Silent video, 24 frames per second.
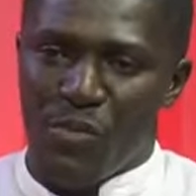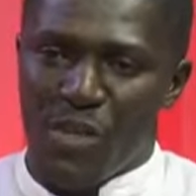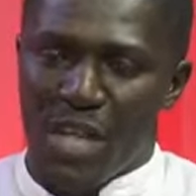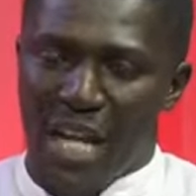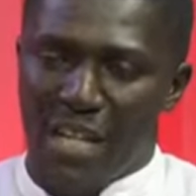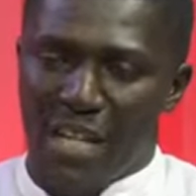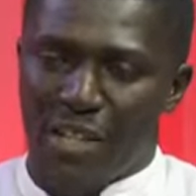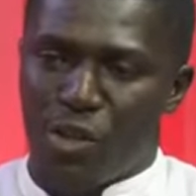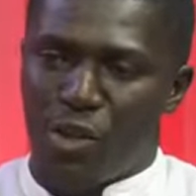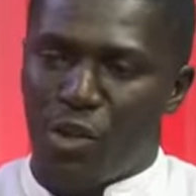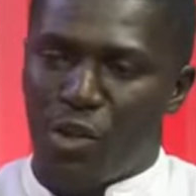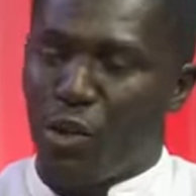
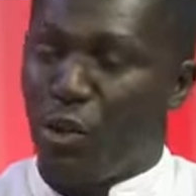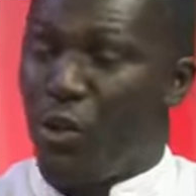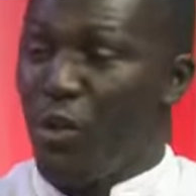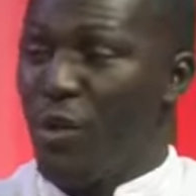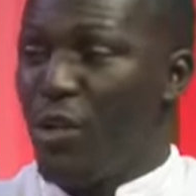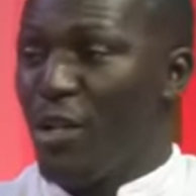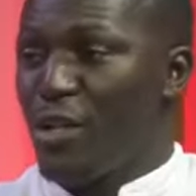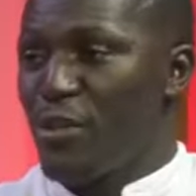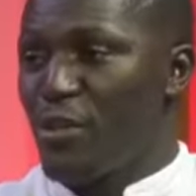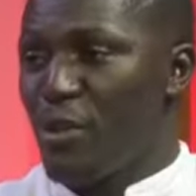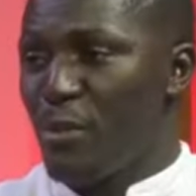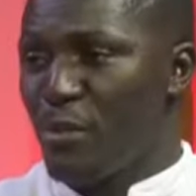that
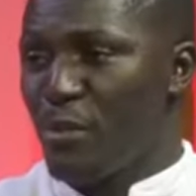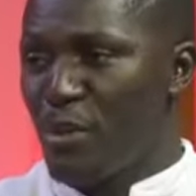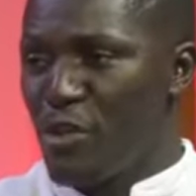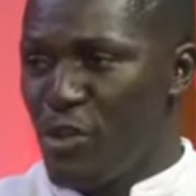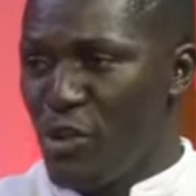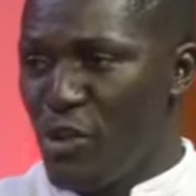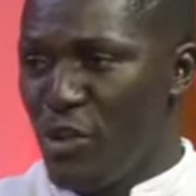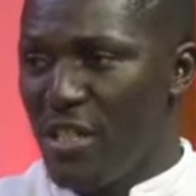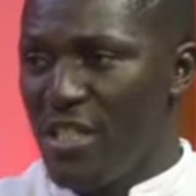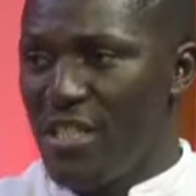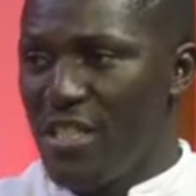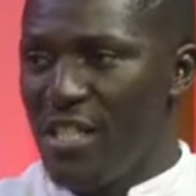glorious
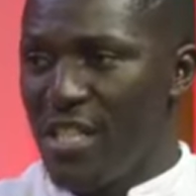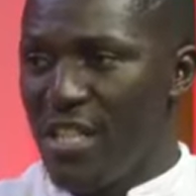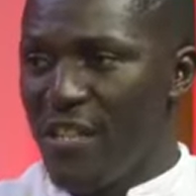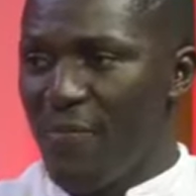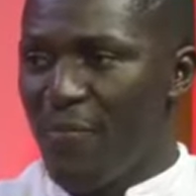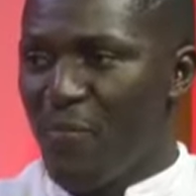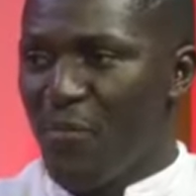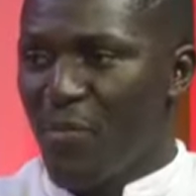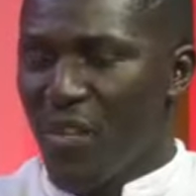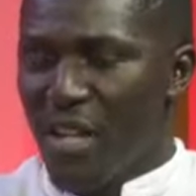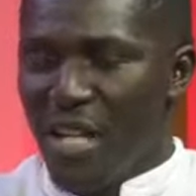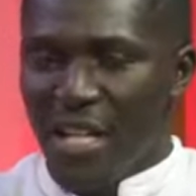opportunity
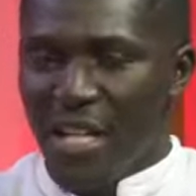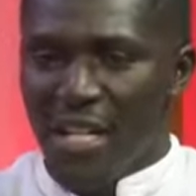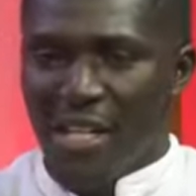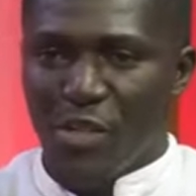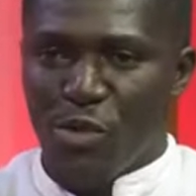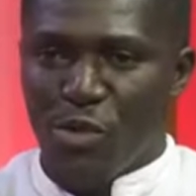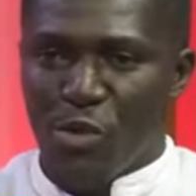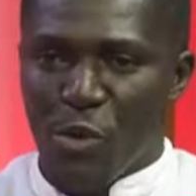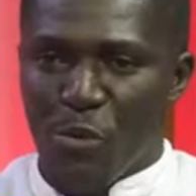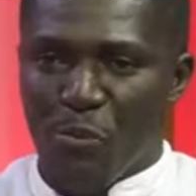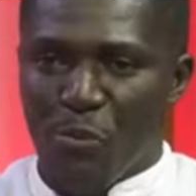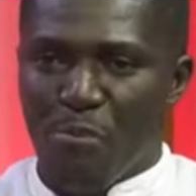
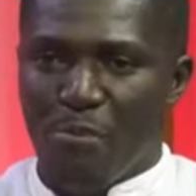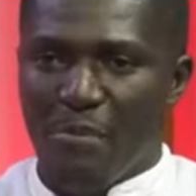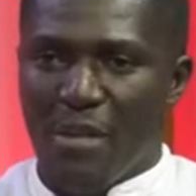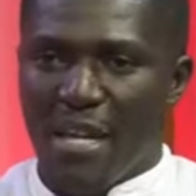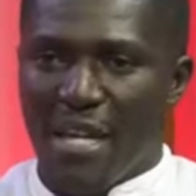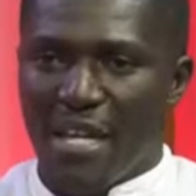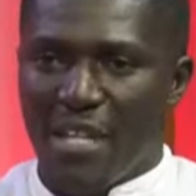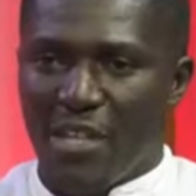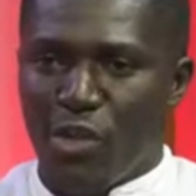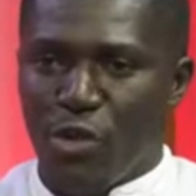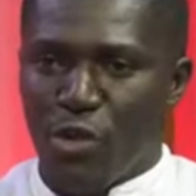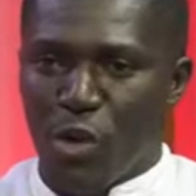to
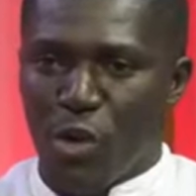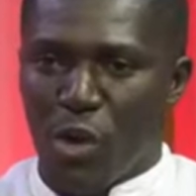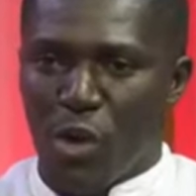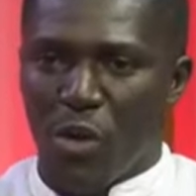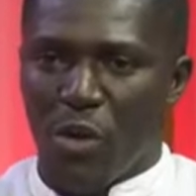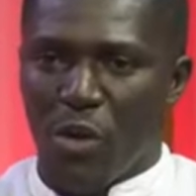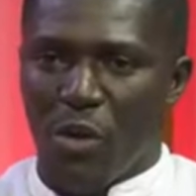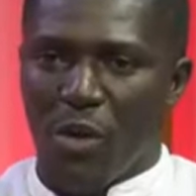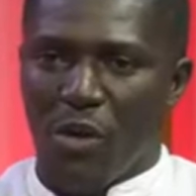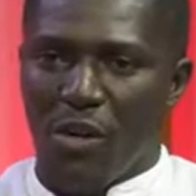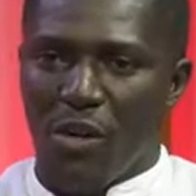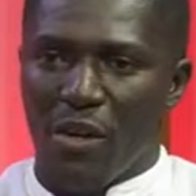make
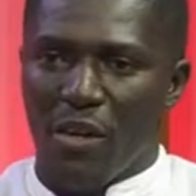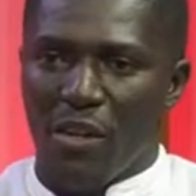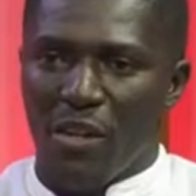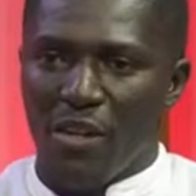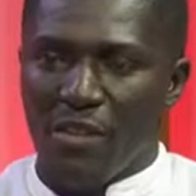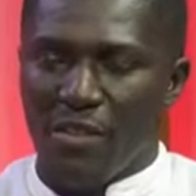your